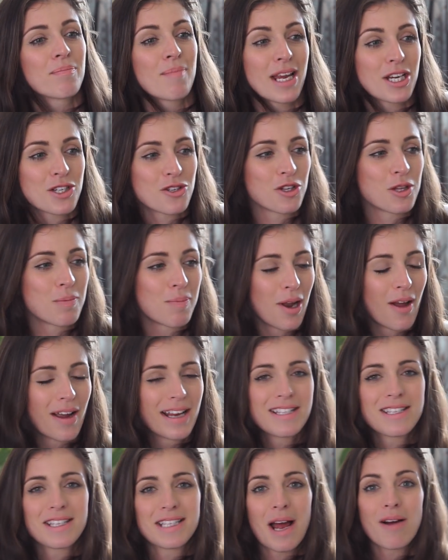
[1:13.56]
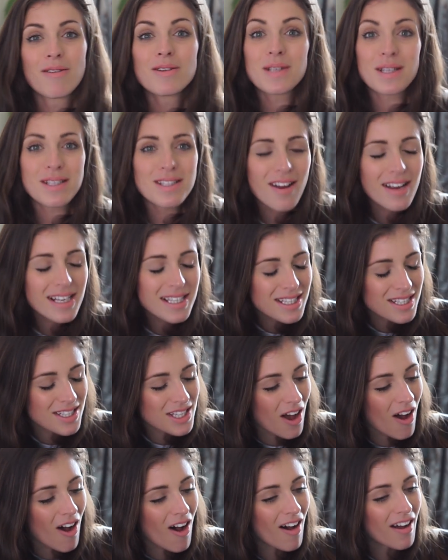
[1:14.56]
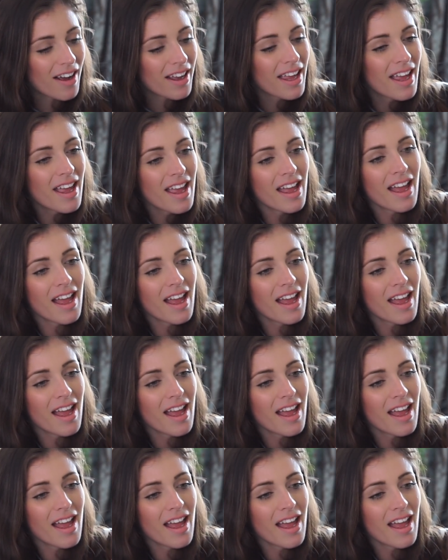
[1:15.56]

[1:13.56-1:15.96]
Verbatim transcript: make sure the blinds are down so it's nice and dark,